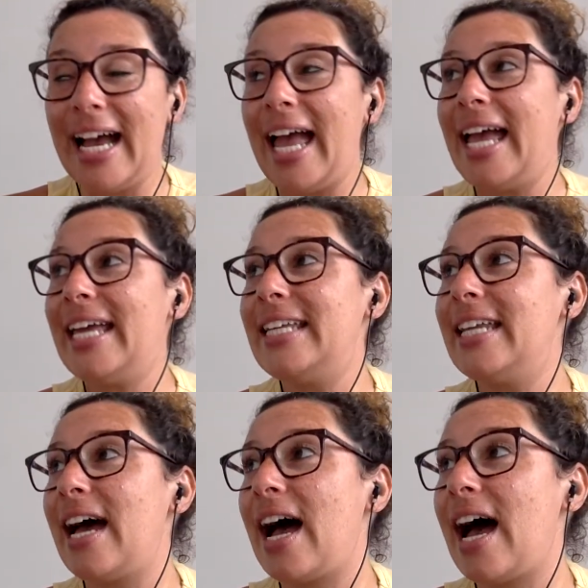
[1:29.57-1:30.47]

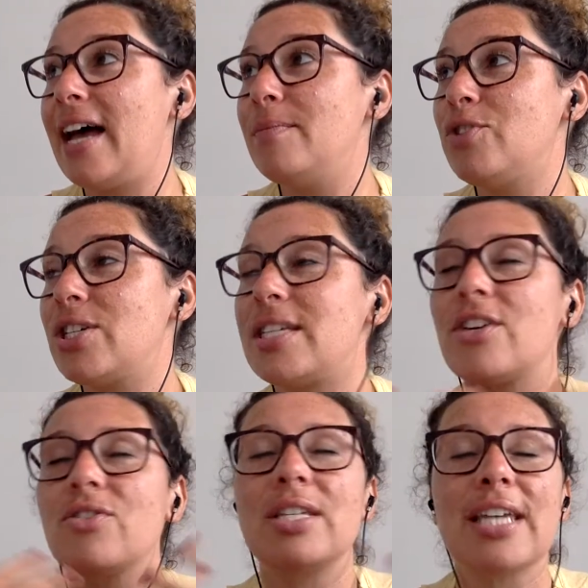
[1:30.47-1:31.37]
And I'm just
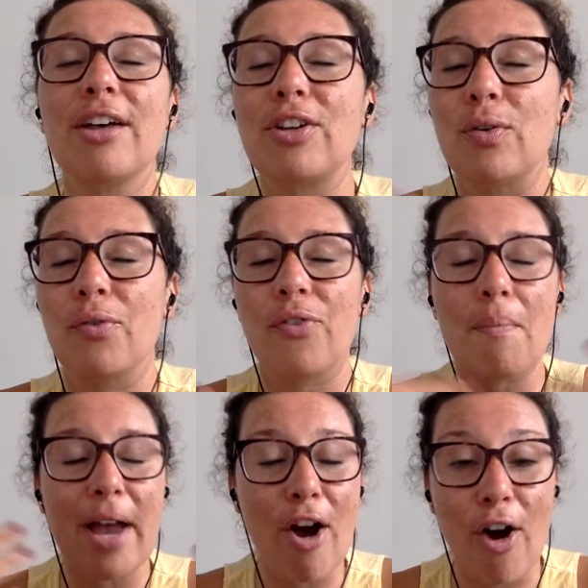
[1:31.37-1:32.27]
here to tell you from
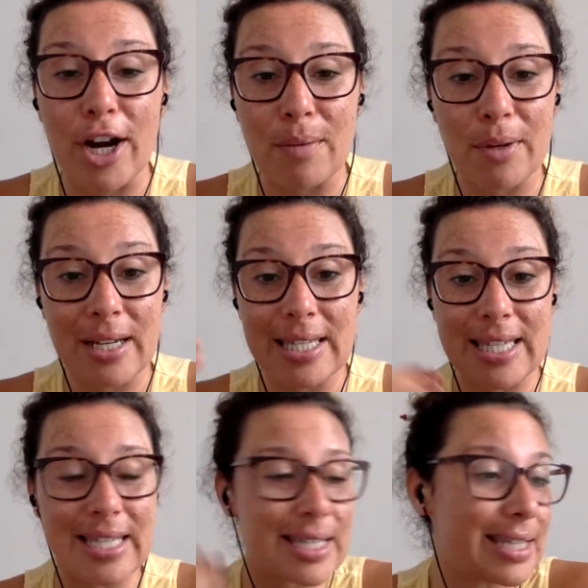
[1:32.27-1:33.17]
my heart, because
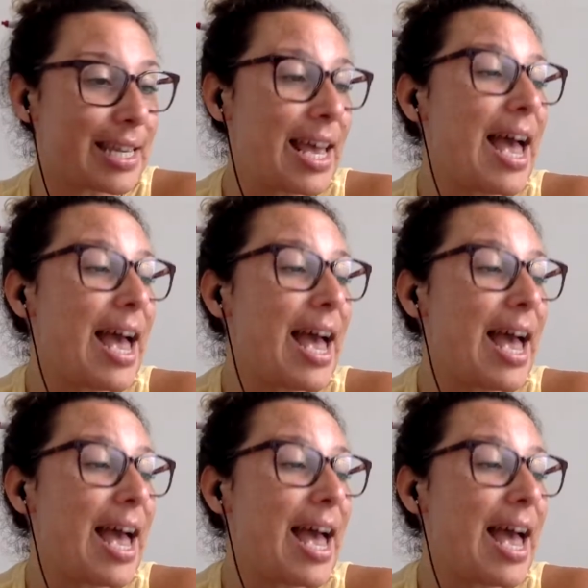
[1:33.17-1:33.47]
this is